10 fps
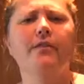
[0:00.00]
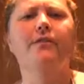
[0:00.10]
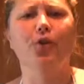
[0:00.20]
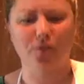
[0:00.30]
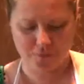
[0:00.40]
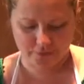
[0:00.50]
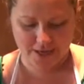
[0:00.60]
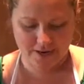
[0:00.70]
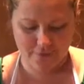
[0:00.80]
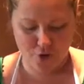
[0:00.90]
of a full
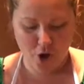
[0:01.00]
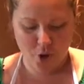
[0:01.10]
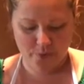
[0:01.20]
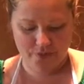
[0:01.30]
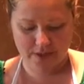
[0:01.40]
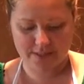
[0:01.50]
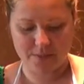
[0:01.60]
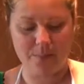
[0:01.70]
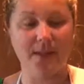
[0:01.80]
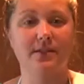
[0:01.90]
flavor. We've got
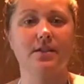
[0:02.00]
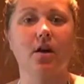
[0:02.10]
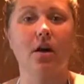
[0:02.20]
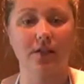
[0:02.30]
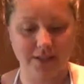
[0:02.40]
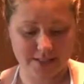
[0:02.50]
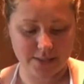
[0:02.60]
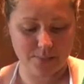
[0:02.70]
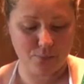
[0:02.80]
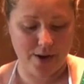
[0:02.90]
some minced garlic,
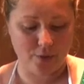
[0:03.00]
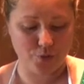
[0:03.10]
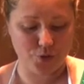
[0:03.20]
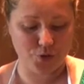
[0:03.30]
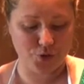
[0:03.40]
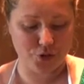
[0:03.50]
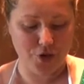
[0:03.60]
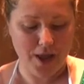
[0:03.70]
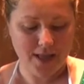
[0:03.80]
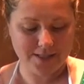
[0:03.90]
some brown sugar,